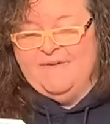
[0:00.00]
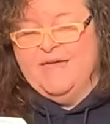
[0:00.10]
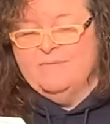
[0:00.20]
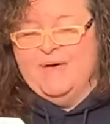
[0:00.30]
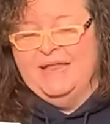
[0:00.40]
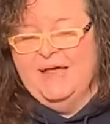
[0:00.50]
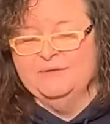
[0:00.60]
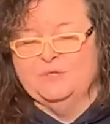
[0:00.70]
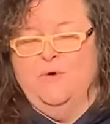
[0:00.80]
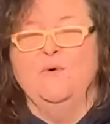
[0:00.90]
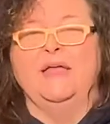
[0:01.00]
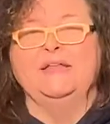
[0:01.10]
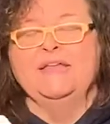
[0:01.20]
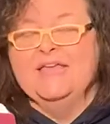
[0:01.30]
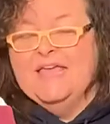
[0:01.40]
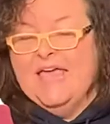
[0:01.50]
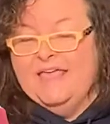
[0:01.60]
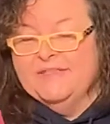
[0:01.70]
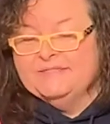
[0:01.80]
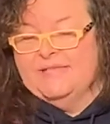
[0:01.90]
found my lost coin.
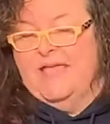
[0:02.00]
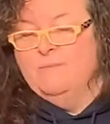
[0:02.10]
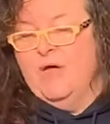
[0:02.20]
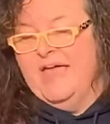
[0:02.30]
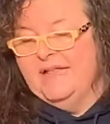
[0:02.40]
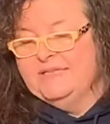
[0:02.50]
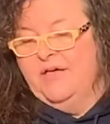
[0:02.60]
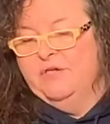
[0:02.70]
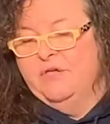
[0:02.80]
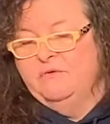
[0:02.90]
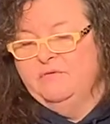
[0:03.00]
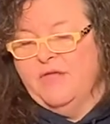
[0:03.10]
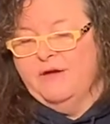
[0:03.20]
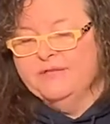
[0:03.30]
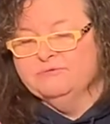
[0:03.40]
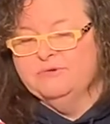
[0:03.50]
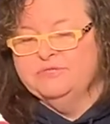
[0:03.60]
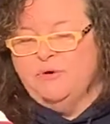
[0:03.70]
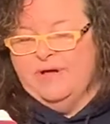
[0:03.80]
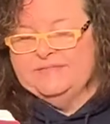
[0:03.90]
In the same way, I tell you, there is
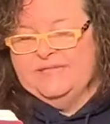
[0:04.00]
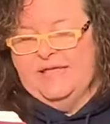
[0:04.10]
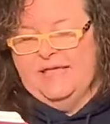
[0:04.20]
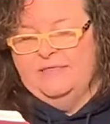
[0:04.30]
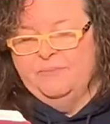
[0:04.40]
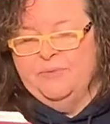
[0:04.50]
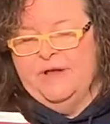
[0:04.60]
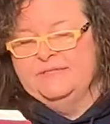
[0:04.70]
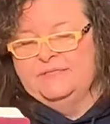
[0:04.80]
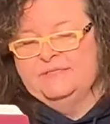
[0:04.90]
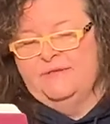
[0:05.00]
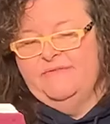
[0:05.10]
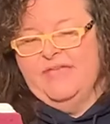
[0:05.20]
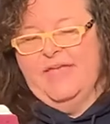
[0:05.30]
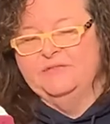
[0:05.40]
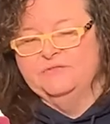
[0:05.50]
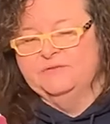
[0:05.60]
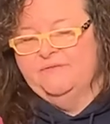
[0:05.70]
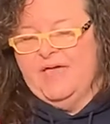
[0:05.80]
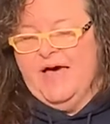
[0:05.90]
rejoicing in the presence of the angels
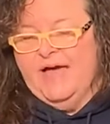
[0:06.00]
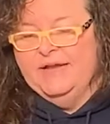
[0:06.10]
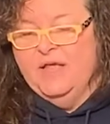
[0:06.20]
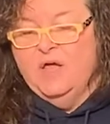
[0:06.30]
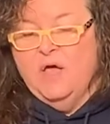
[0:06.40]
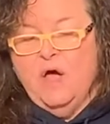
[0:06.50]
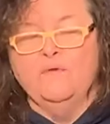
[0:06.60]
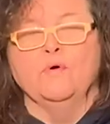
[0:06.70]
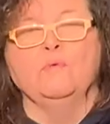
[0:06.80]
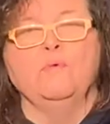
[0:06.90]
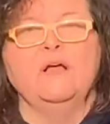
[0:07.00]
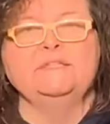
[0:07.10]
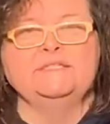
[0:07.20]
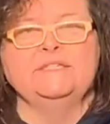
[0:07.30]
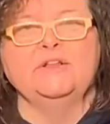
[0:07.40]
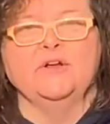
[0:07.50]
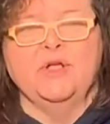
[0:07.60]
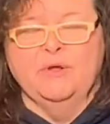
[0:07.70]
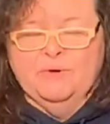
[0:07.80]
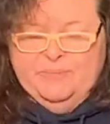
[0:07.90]
of God over one sinner
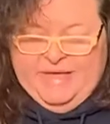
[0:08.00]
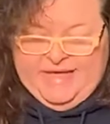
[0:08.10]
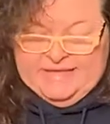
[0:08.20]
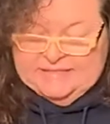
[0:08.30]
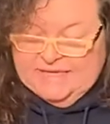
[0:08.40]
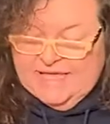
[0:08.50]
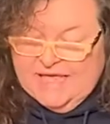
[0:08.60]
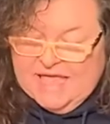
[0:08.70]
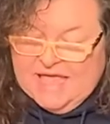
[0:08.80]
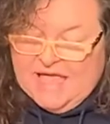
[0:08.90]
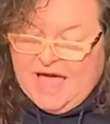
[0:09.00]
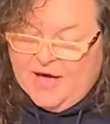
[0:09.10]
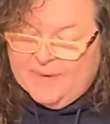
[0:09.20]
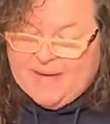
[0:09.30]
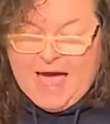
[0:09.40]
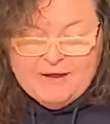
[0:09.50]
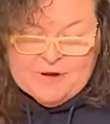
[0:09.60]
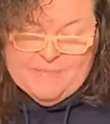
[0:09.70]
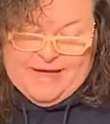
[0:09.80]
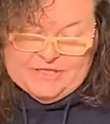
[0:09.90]
who repents. Um, I don't
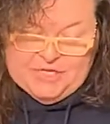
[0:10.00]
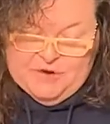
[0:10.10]
know about you,